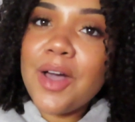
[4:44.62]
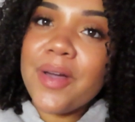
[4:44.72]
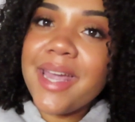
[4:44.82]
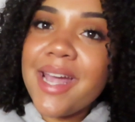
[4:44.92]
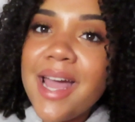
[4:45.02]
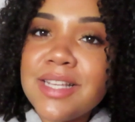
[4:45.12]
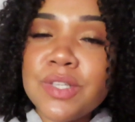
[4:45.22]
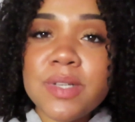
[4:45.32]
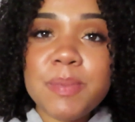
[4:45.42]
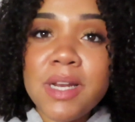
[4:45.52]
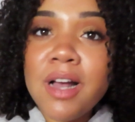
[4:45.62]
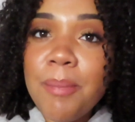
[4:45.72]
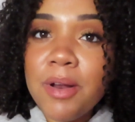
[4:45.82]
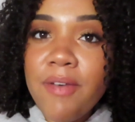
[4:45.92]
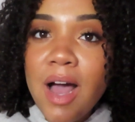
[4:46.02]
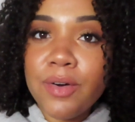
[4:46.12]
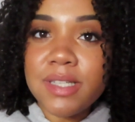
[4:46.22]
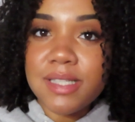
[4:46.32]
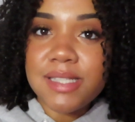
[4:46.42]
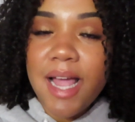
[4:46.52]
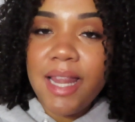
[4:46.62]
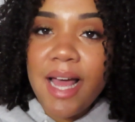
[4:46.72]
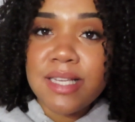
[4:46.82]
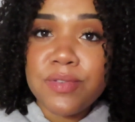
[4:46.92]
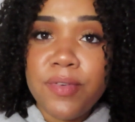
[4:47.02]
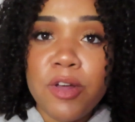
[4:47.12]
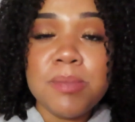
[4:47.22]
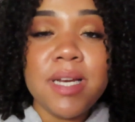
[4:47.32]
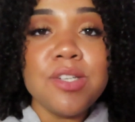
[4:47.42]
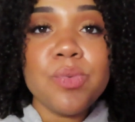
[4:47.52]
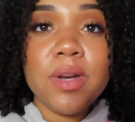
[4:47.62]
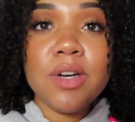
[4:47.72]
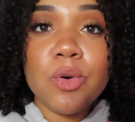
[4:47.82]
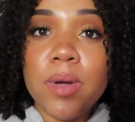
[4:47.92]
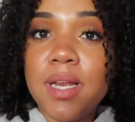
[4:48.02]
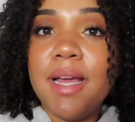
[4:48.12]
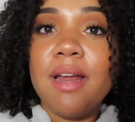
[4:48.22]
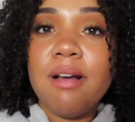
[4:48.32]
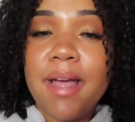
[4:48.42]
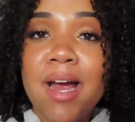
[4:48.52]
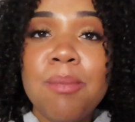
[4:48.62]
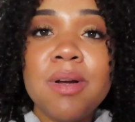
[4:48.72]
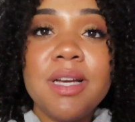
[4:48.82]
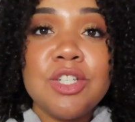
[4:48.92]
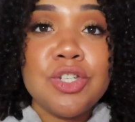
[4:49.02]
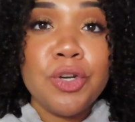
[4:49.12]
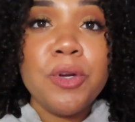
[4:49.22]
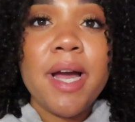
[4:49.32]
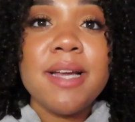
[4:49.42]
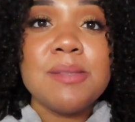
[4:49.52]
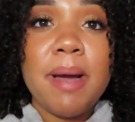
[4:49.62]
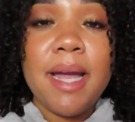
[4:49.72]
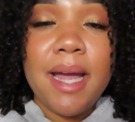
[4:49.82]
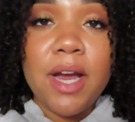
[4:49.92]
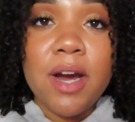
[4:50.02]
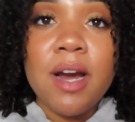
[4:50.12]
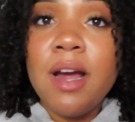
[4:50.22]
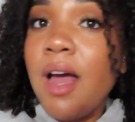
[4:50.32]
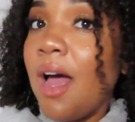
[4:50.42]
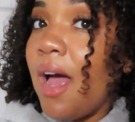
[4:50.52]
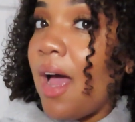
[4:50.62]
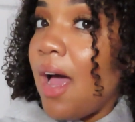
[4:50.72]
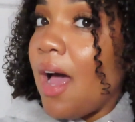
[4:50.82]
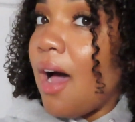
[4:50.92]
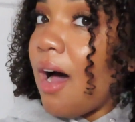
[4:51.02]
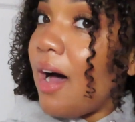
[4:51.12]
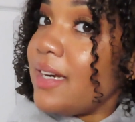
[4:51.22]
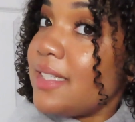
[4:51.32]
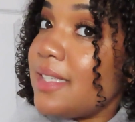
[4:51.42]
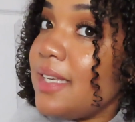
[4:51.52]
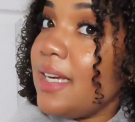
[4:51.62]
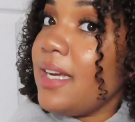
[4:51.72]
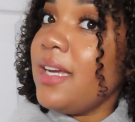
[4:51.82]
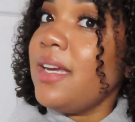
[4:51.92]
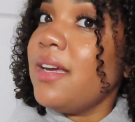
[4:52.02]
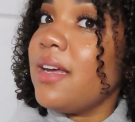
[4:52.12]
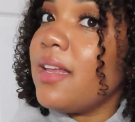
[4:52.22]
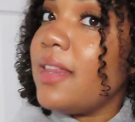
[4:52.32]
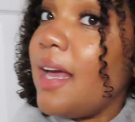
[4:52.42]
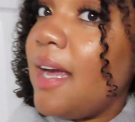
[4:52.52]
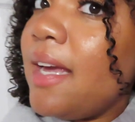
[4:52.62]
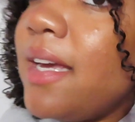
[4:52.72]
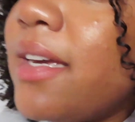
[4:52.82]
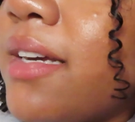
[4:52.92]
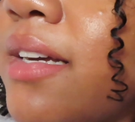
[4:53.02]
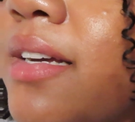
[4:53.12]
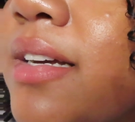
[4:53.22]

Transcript: Okay guys, so it's been a couple of hours since I last filmed, and I just wanted to quickly get on camera and show you guys my hair. Honestly, like,